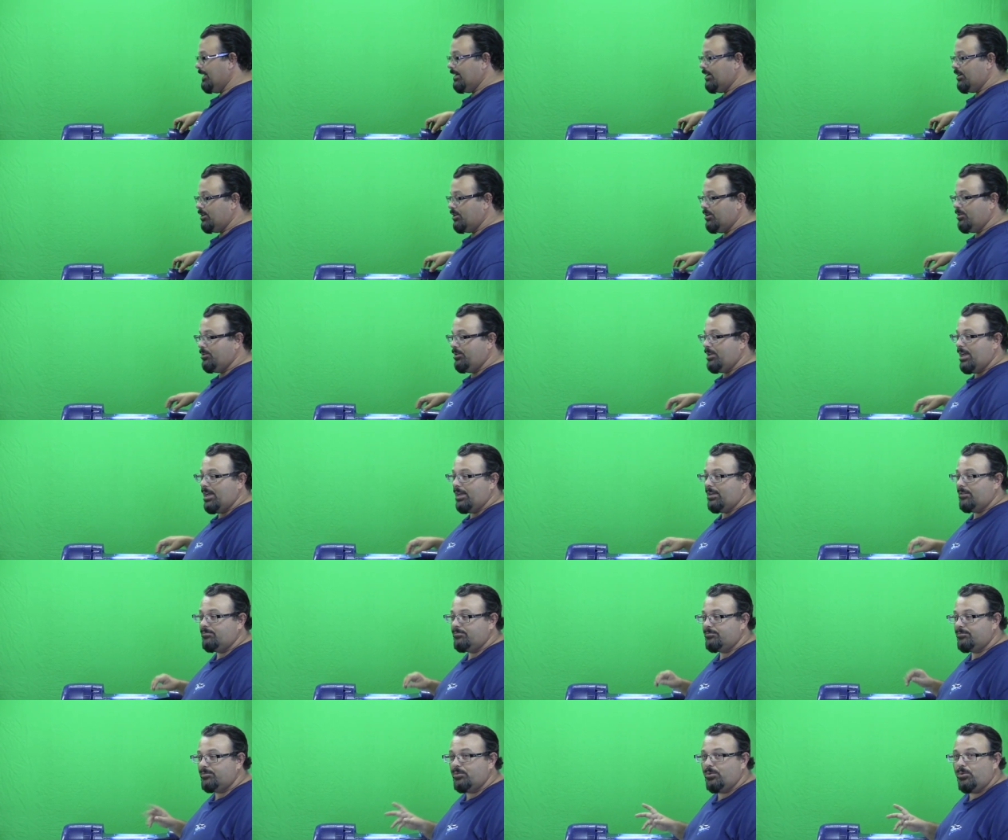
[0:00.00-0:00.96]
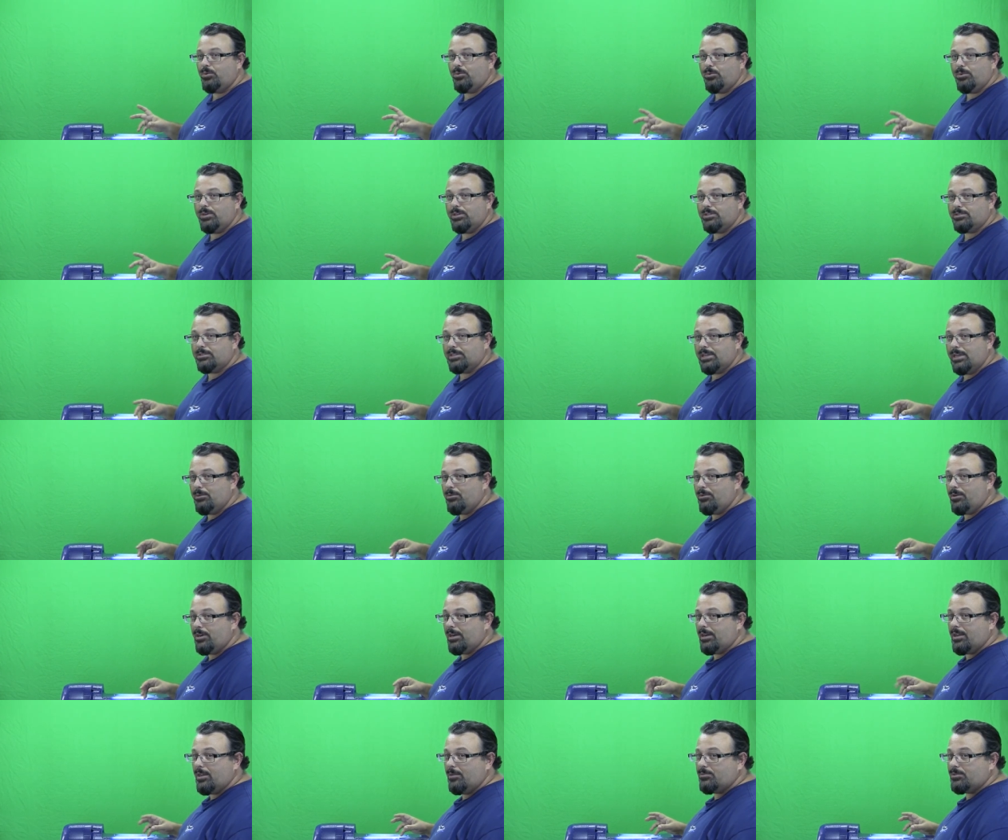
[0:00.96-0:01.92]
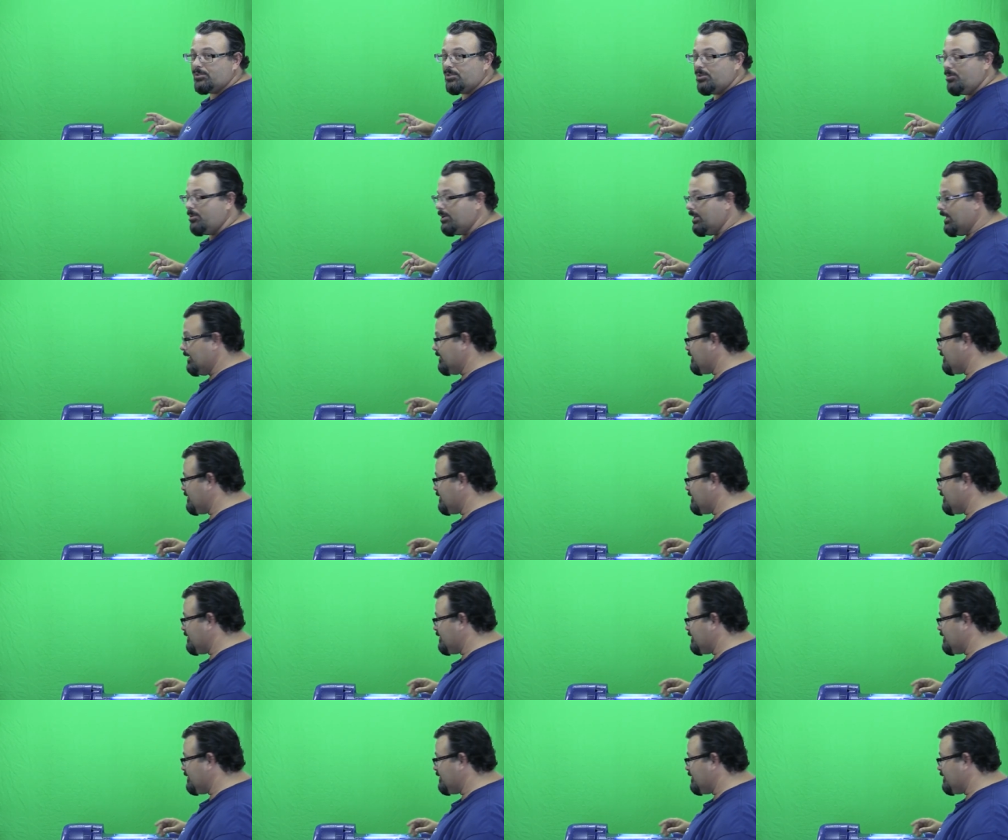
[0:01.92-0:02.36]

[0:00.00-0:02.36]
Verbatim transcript: get under that, we'll see what it comes to when it